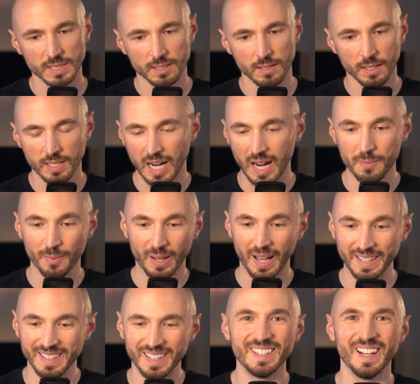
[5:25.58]

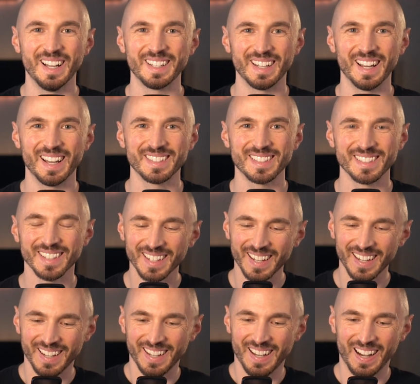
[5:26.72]
timeline, I guess,
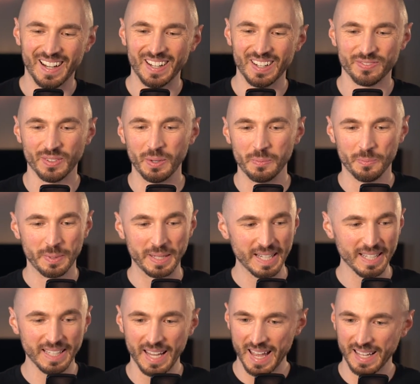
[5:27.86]
from
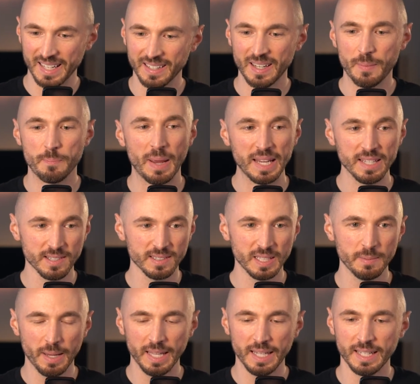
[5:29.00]
beginning to end, basically
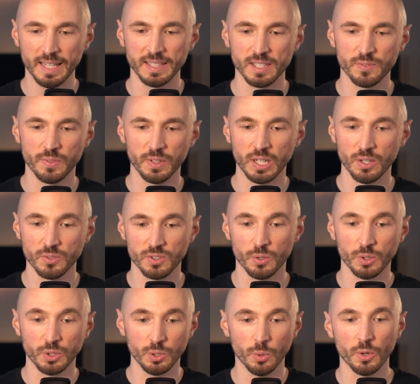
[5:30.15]
made it in this video. So
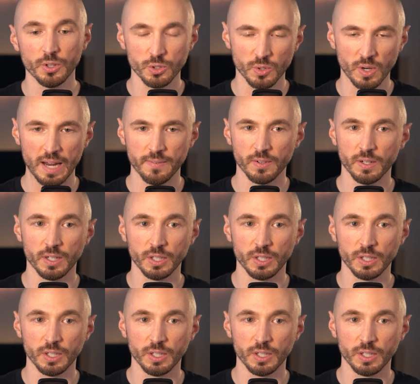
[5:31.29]
you are the driver.